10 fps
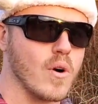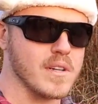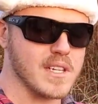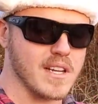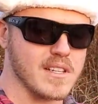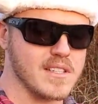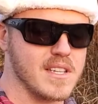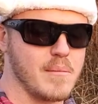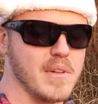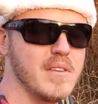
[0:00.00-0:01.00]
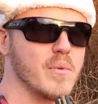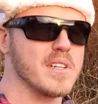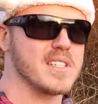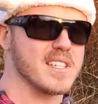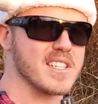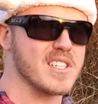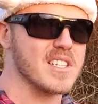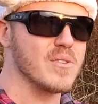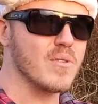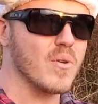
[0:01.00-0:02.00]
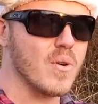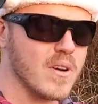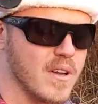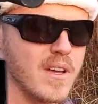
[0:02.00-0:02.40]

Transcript: It's got a, I believe, what is it, a steel core